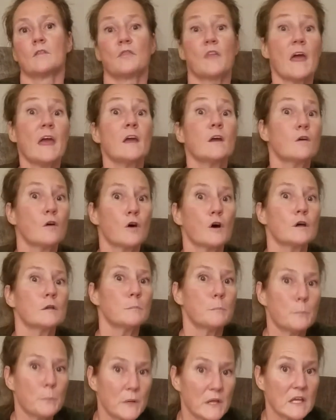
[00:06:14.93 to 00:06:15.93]
They
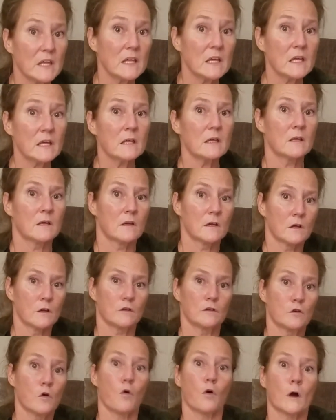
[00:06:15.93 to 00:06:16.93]
could be
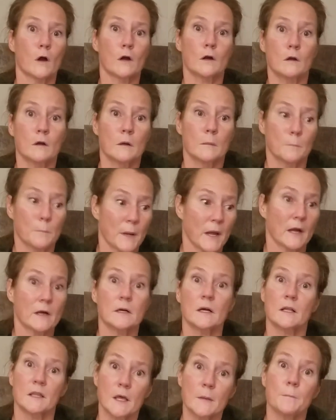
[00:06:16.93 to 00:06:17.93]
your
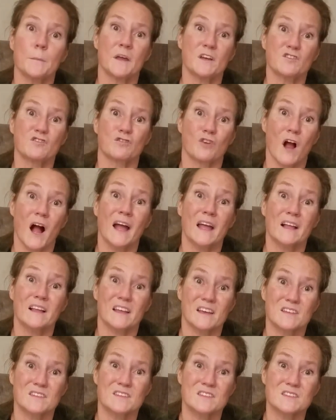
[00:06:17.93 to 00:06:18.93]
Paralympic
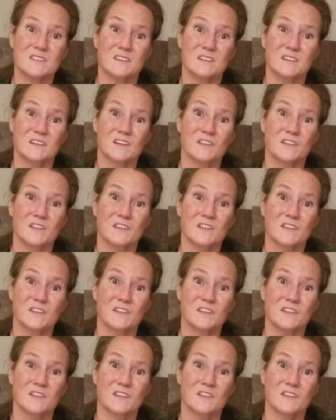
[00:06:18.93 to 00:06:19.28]
trialist,